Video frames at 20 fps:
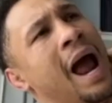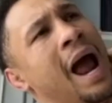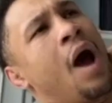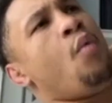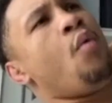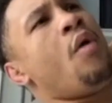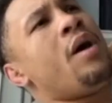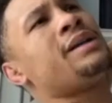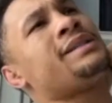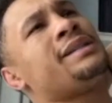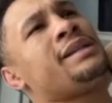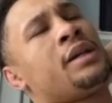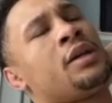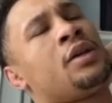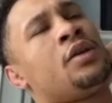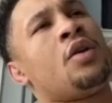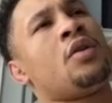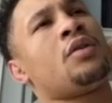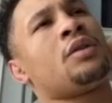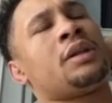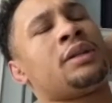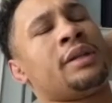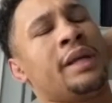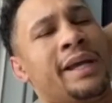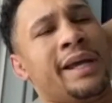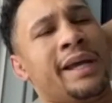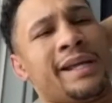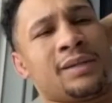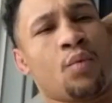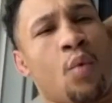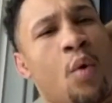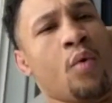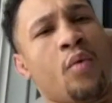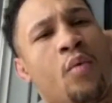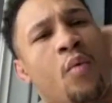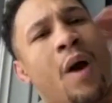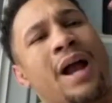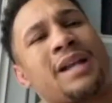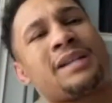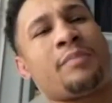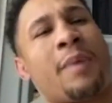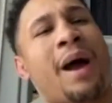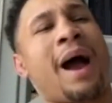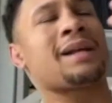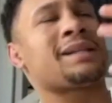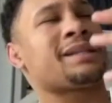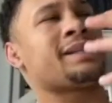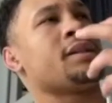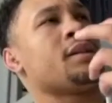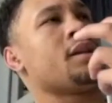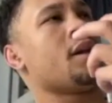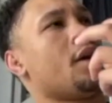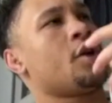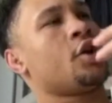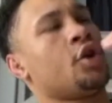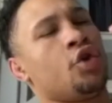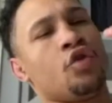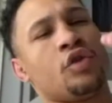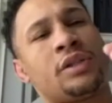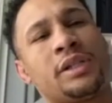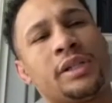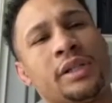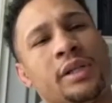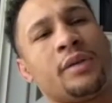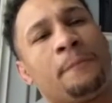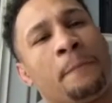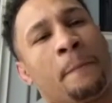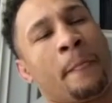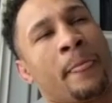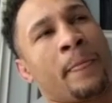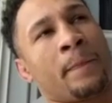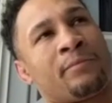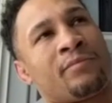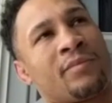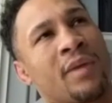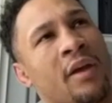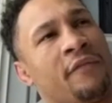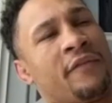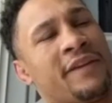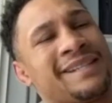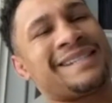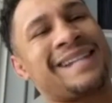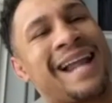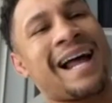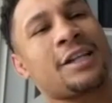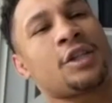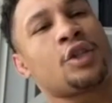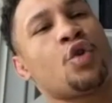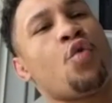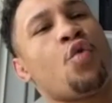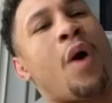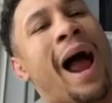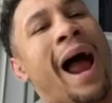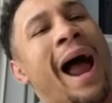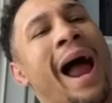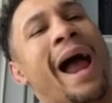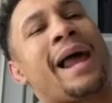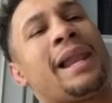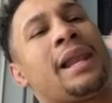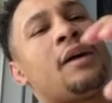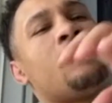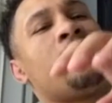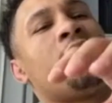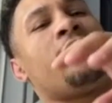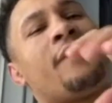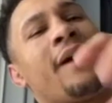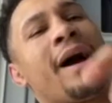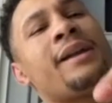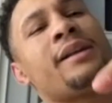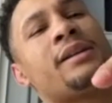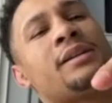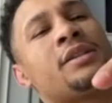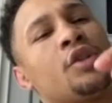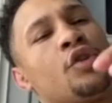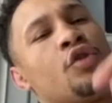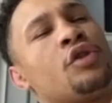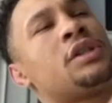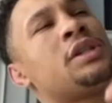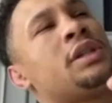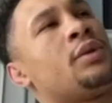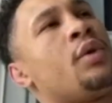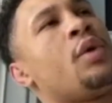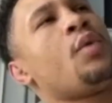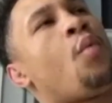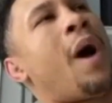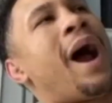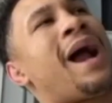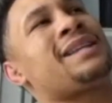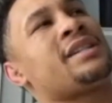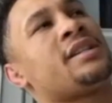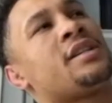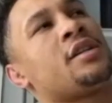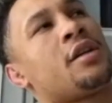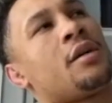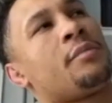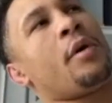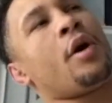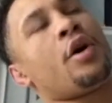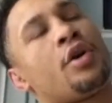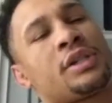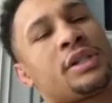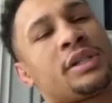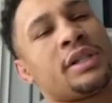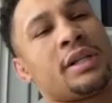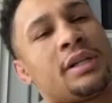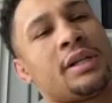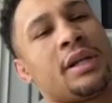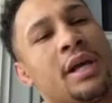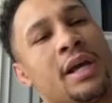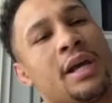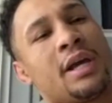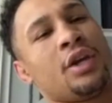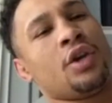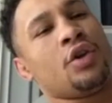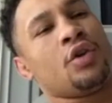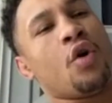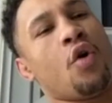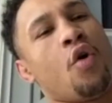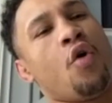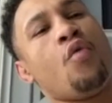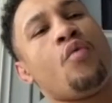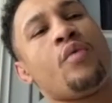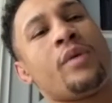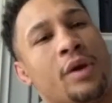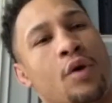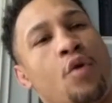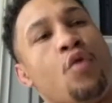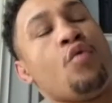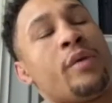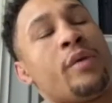I wasn't, you know, the thing is when we watch boxing, usually if it's not two high-level fighters, usually we watching the person you know, who we who